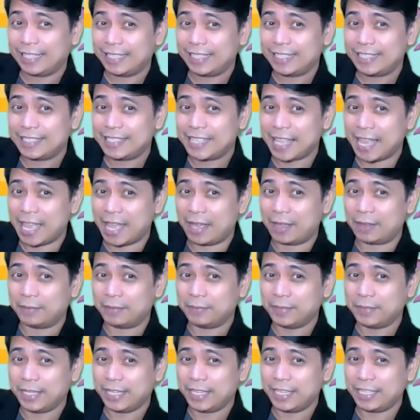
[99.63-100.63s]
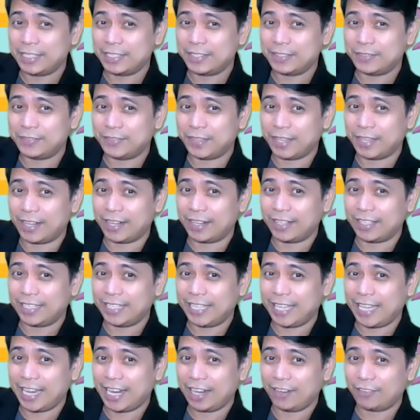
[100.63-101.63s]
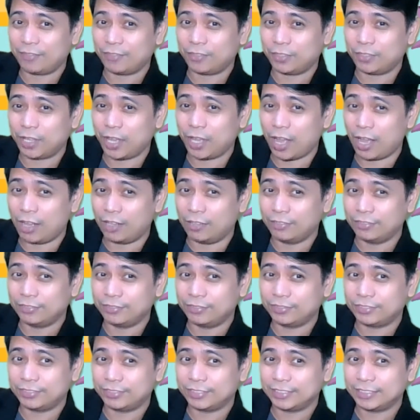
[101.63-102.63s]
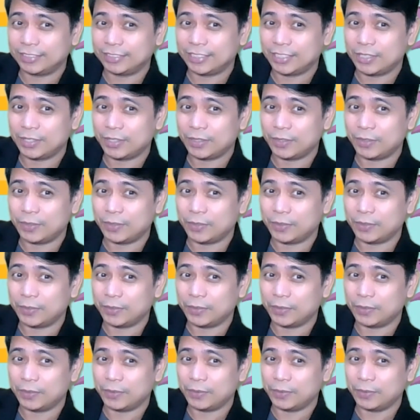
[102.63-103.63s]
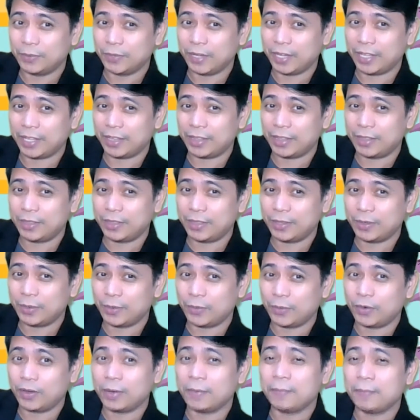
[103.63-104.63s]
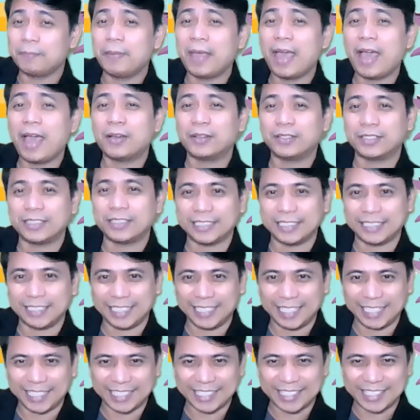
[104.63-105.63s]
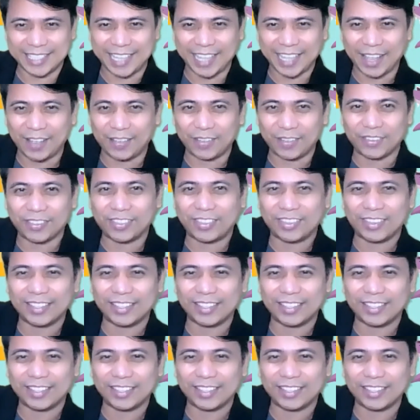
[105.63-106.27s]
Sam is very careful of, with, or about his health.